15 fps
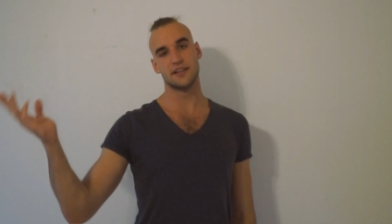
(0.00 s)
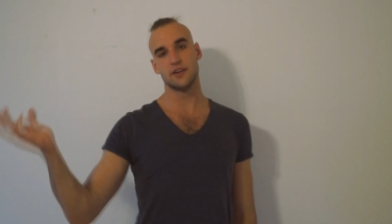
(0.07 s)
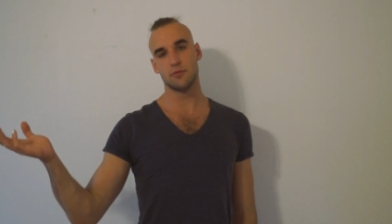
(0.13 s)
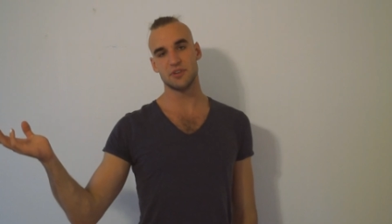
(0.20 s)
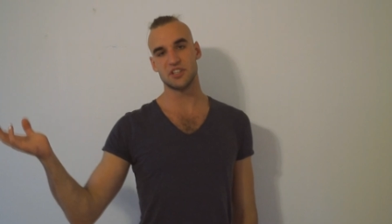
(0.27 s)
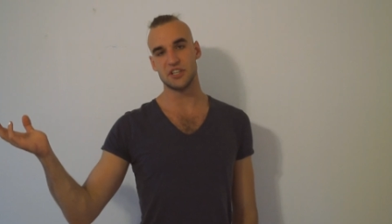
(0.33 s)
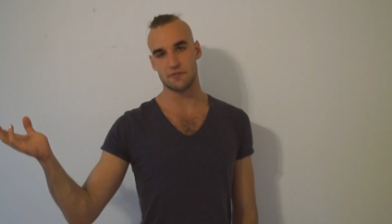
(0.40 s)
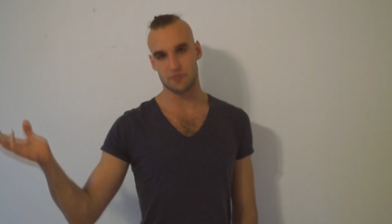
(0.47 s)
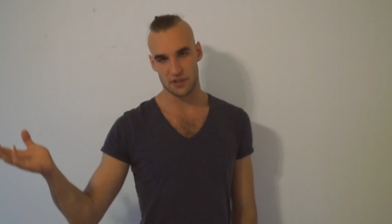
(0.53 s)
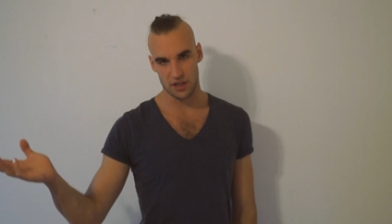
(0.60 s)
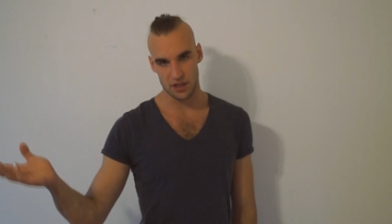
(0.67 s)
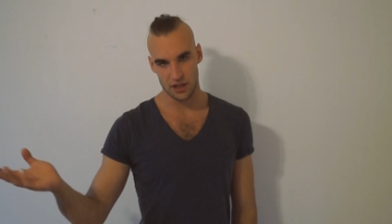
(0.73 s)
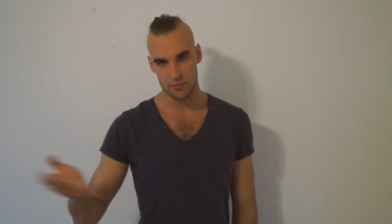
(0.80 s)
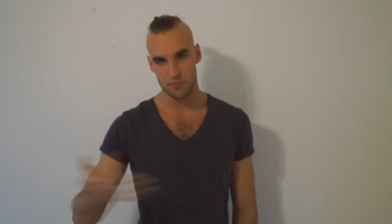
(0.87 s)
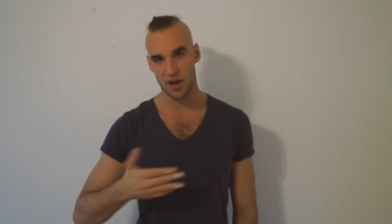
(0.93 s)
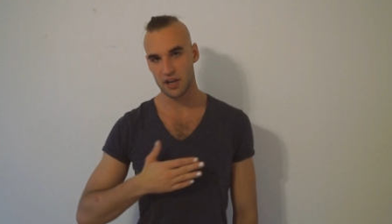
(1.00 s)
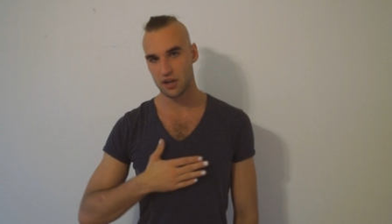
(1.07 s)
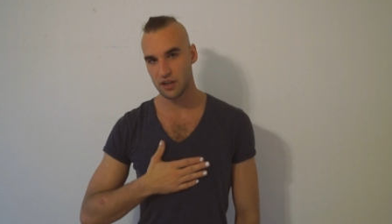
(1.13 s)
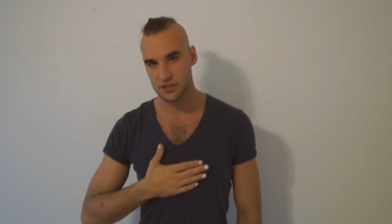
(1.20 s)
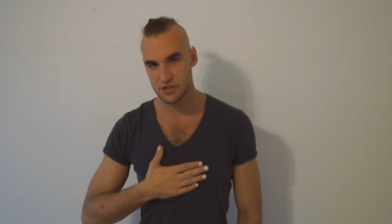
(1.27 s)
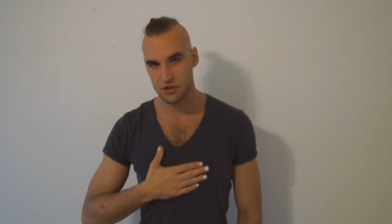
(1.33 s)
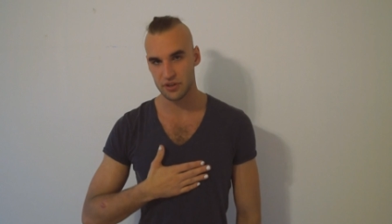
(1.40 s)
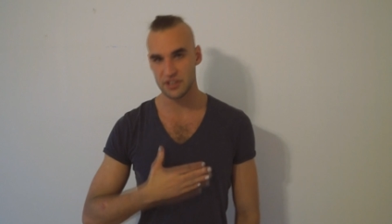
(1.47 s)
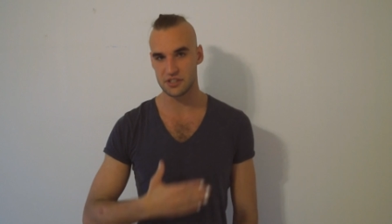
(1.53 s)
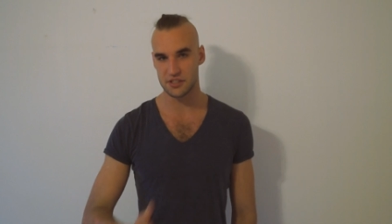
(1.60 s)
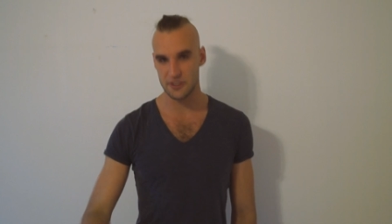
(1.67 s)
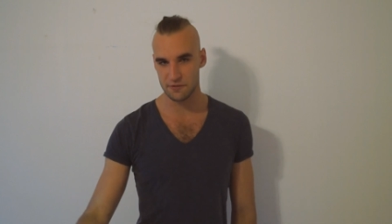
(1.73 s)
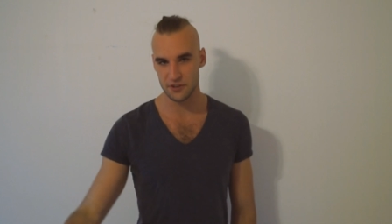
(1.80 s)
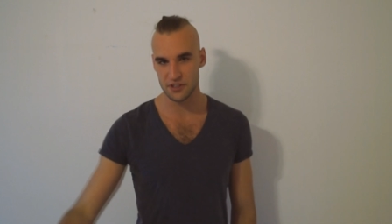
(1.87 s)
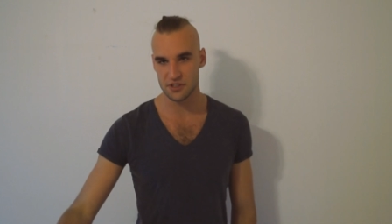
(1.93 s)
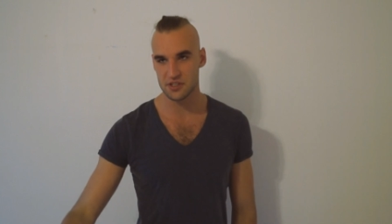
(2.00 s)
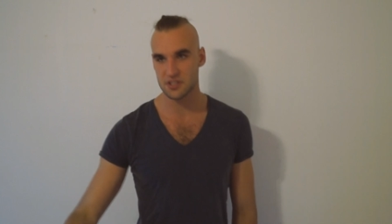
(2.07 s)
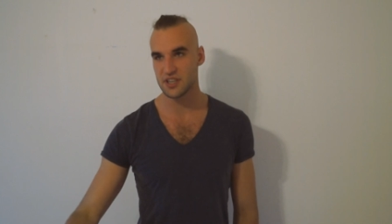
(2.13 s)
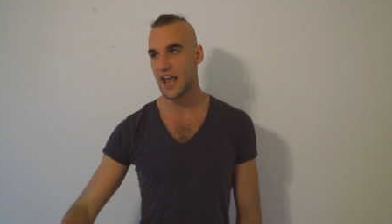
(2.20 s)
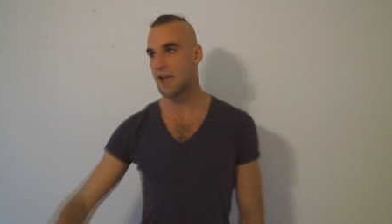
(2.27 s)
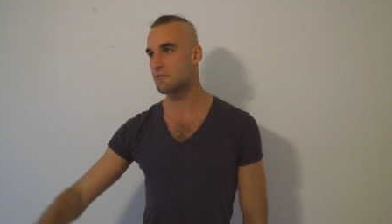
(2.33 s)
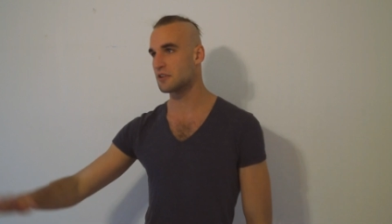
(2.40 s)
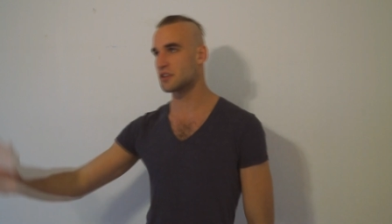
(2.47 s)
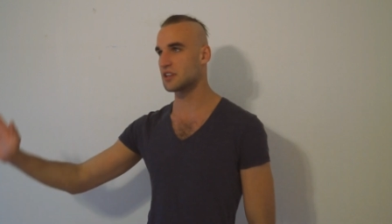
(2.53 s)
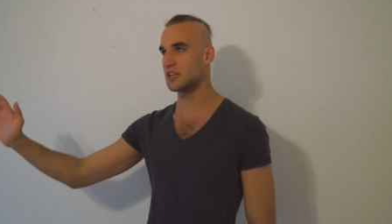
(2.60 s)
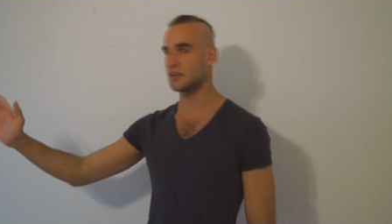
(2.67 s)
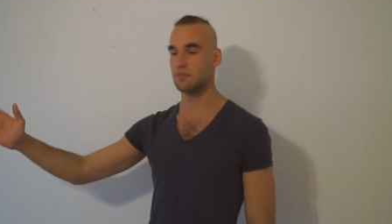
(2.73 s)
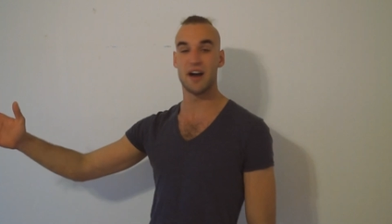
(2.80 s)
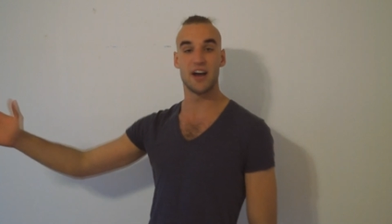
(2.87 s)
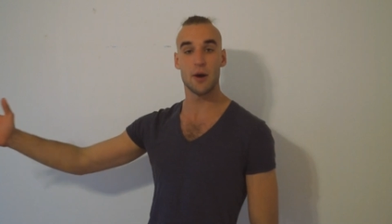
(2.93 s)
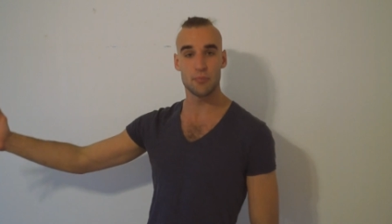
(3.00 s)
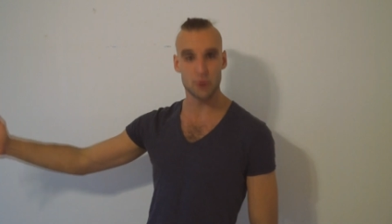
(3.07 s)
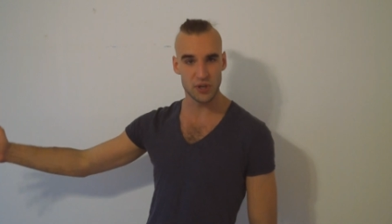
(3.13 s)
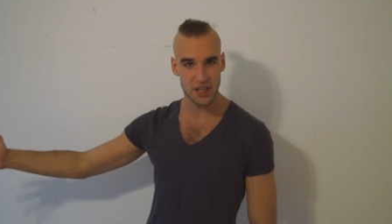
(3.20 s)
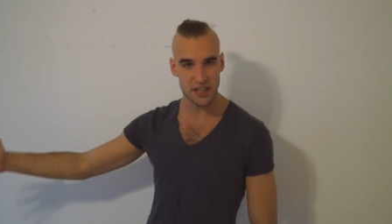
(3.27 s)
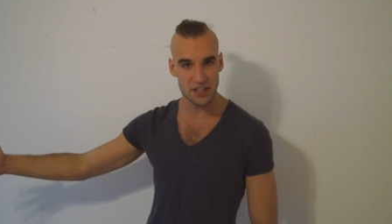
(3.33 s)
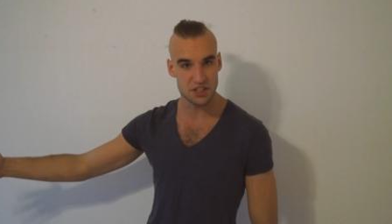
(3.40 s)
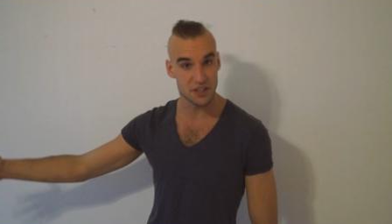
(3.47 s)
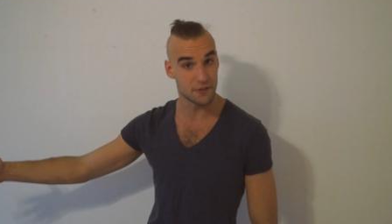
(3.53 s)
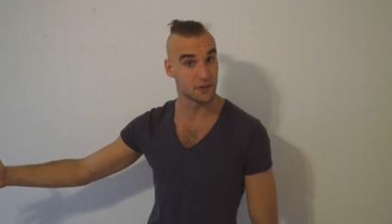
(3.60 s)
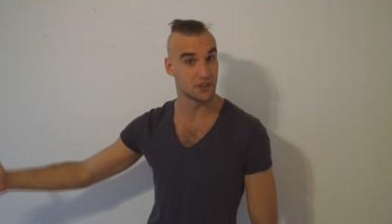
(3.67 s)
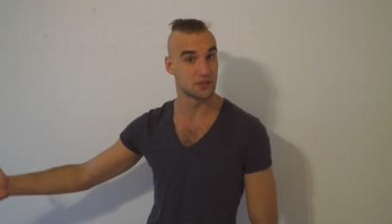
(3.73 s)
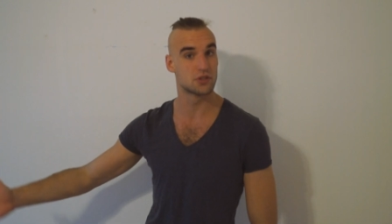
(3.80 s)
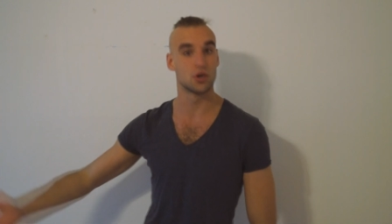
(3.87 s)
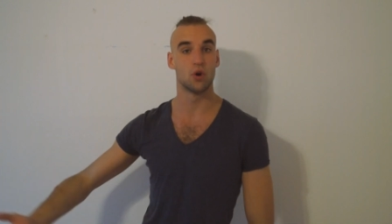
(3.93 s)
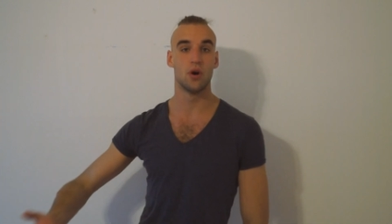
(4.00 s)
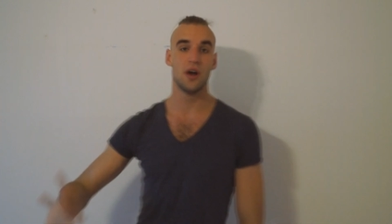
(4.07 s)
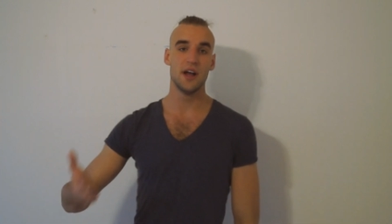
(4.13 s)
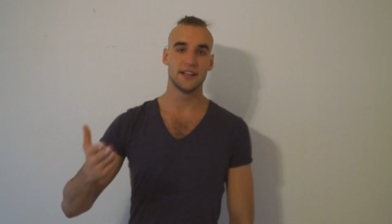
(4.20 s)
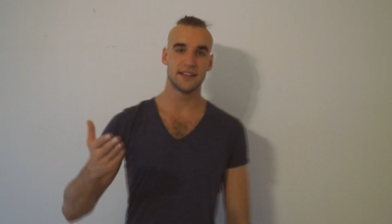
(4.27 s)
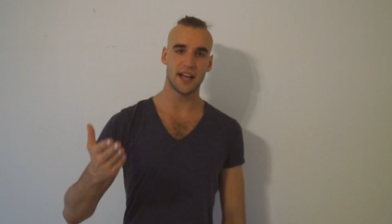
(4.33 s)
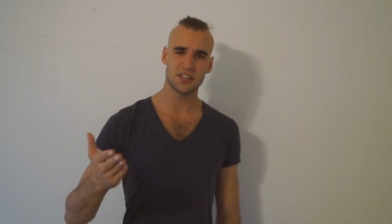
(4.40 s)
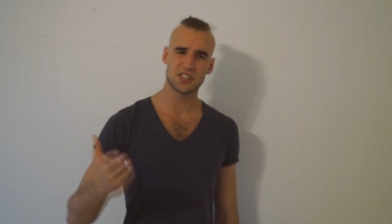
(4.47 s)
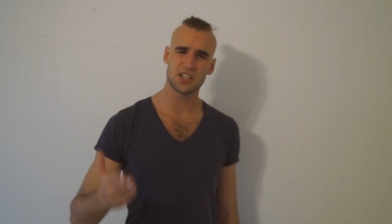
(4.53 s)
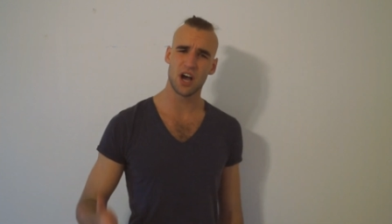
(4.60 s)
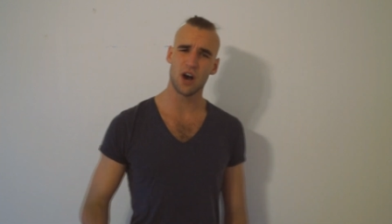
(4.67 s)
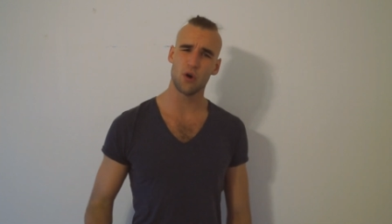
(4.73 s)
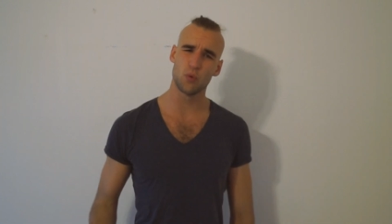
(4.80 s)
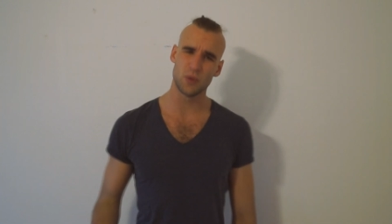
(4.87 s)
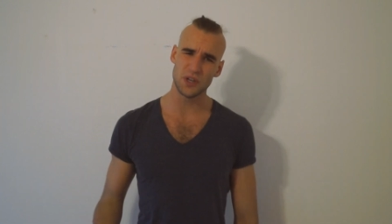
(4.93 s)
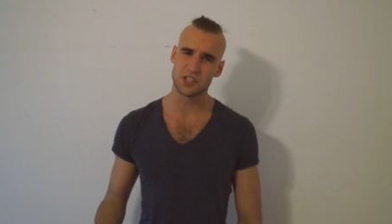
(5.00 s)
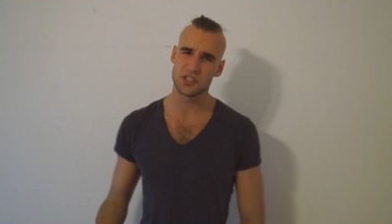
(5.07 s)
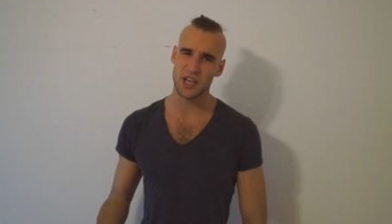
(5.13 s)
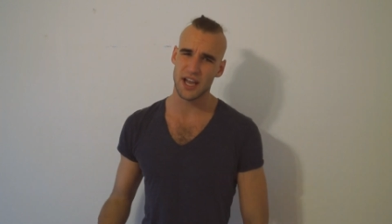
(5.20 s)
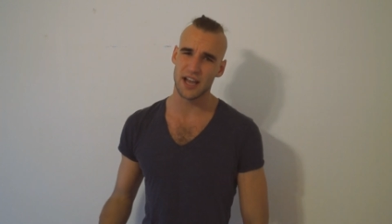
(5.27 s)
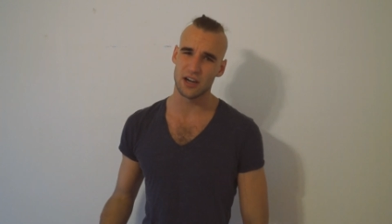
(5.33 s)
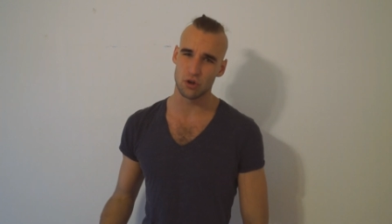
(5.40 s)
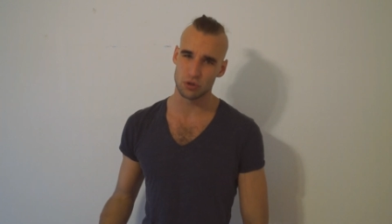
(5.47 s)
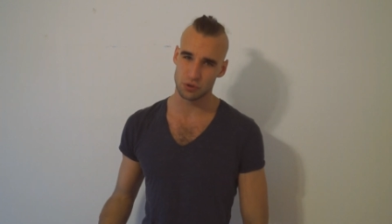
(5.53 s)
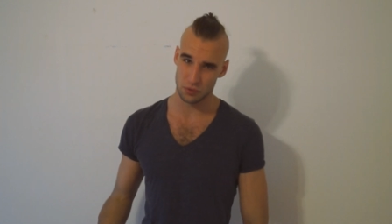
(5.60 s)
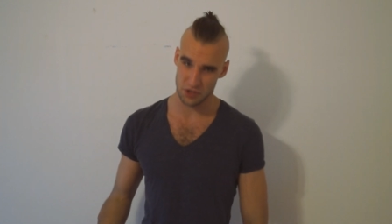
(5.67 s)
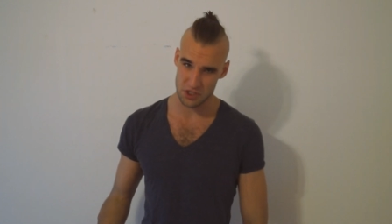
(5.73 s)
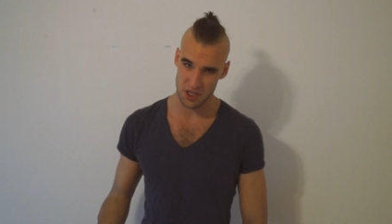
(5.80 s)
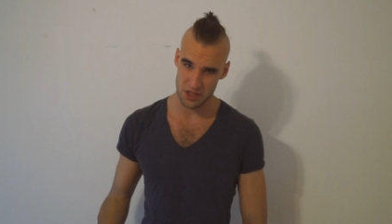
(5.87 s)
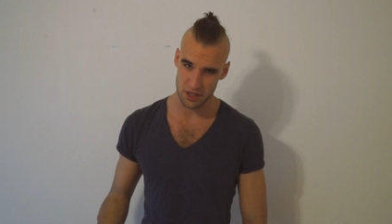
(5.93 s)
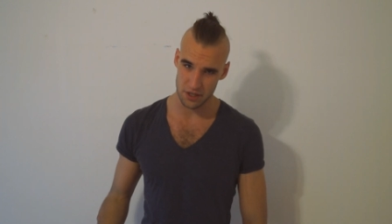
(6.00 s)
a little bit differently. My culture is different, everything, my upbringing is different. So that's how we say hello to each